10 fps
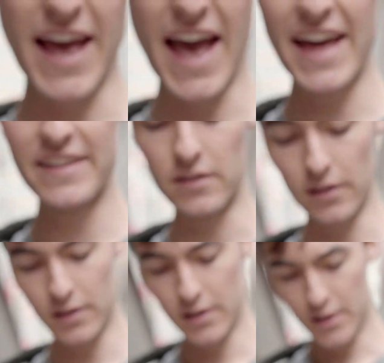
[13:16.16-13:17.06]

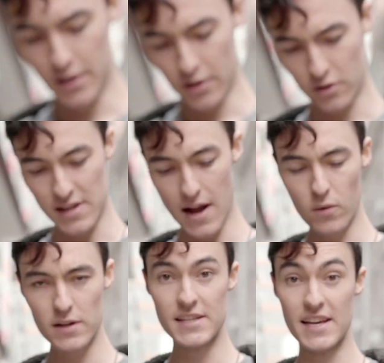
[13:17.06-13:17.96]
handle, because I
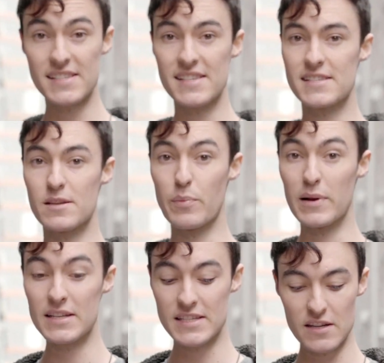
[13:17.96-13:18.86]
wanna test the
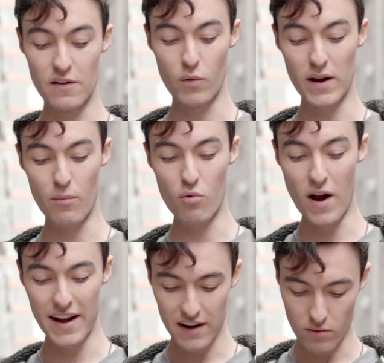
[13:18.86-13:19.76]
stability of when I'm
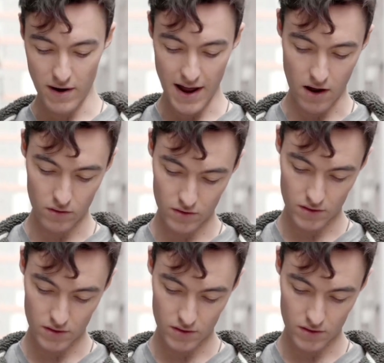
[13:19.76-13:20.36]
running around.